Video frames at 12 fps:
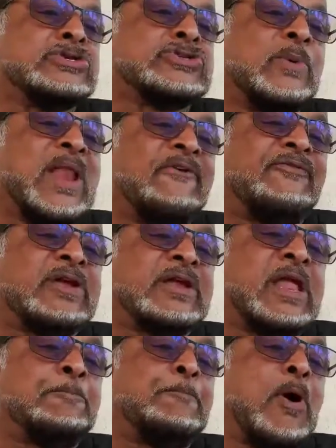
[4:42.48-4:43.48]
So will
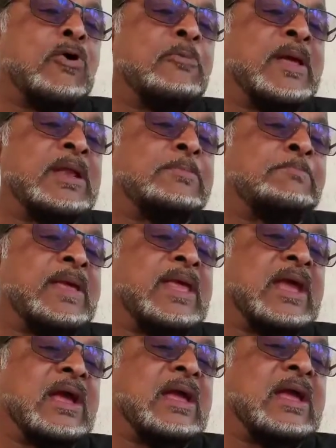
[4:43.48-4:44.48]
African empowerment
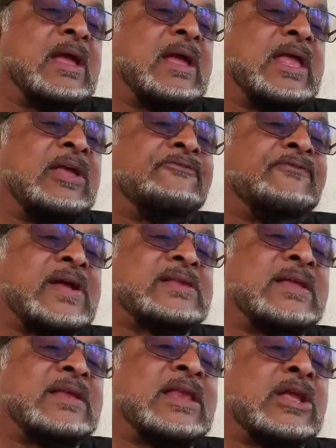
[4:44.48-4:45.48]
be
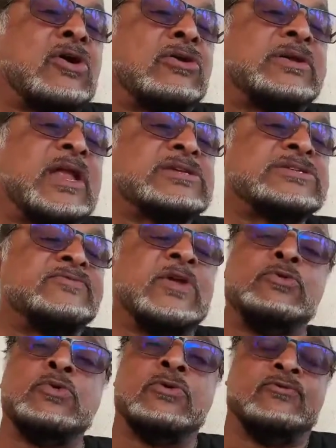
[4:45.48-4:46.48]
effected in the context of
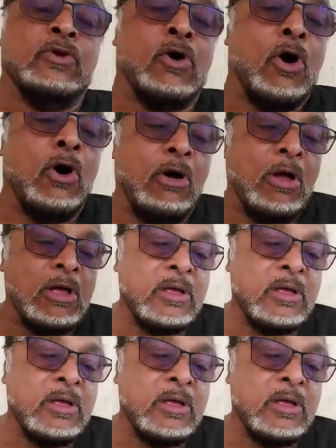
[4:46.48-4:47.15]
the rule of law?